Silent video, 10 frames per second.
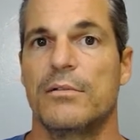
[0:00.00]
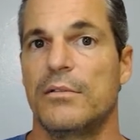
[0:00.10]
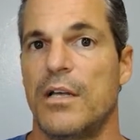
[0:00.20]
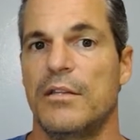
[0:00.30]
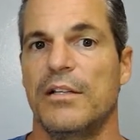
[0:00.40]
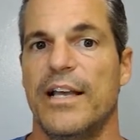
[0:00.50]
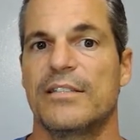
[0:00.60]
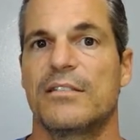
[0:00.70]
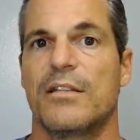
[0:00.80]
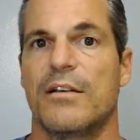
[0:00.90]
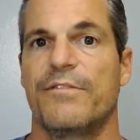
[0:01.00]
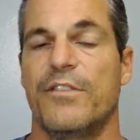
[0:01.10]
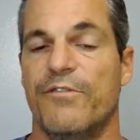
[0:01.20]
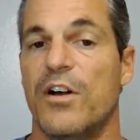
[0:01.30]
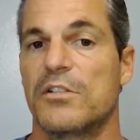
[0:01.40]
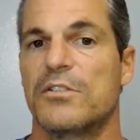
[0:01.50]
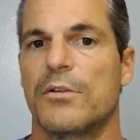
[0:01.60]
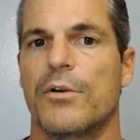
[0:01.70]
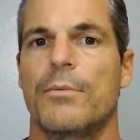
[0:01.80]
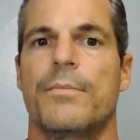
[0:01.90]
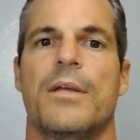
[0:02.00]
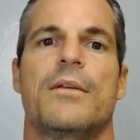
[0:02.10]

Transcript: nonetheless, the, the functional group.